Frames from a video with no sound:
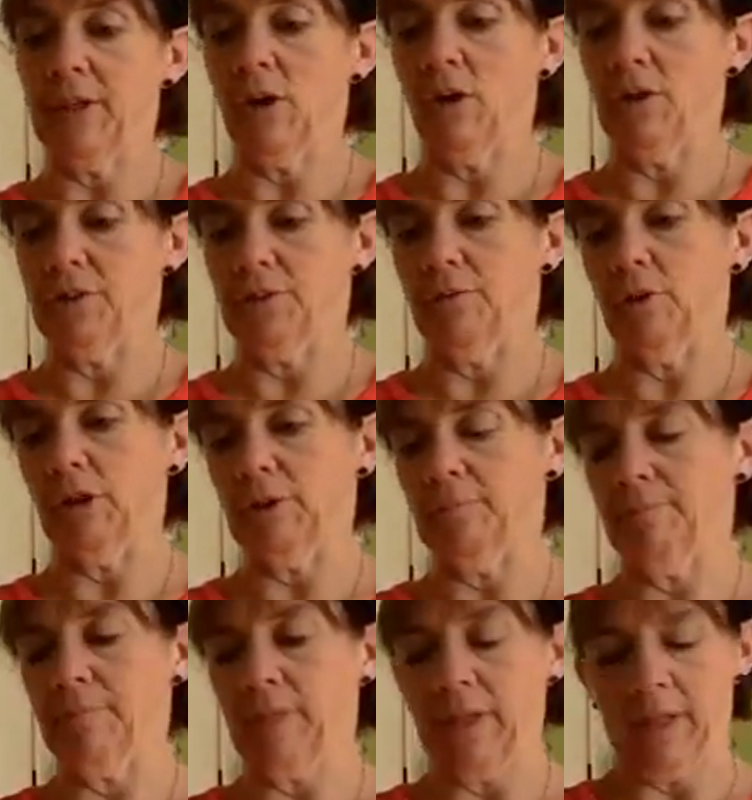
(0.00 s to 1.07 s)
calls for.
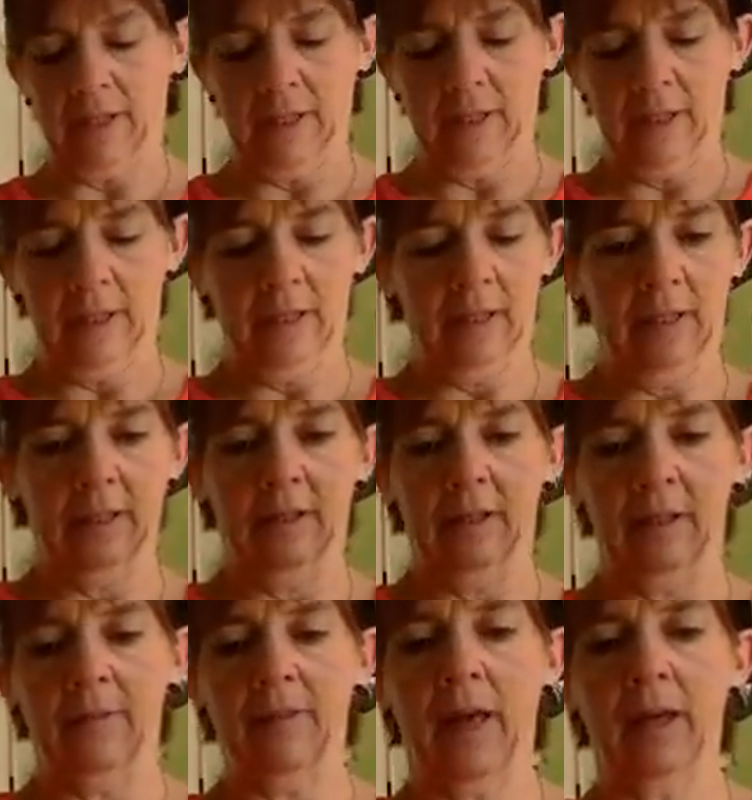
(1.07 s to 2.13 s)

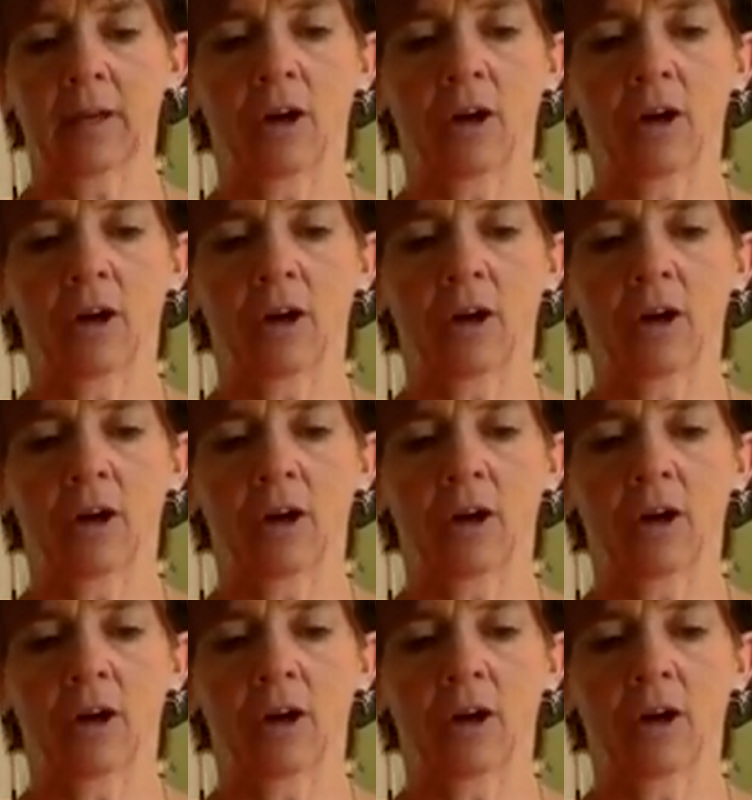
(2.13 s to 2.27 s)
And that